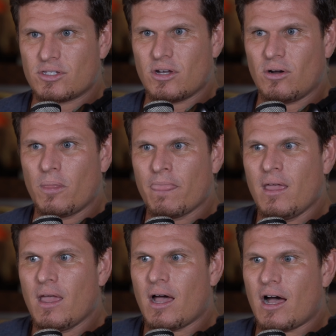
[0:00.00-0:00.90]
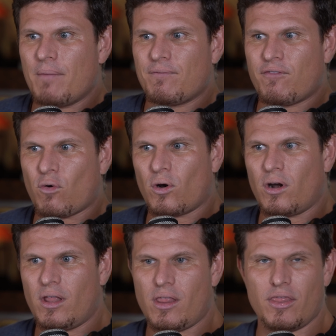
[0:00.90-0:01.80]
So
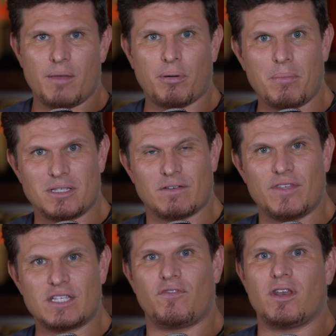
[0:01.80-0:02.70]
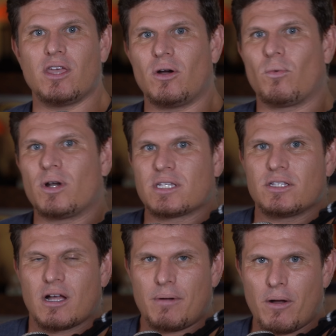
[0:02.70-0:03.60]
for the purpose of this video, we're just gonna
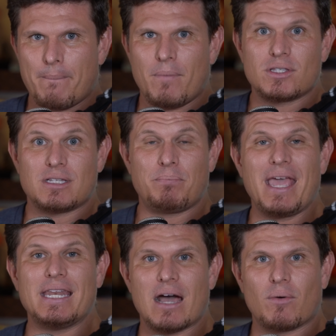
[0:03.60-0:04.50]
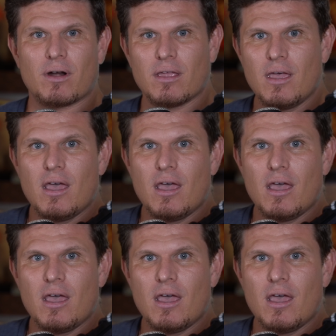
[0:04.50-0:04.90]
talk about mostly Paid Network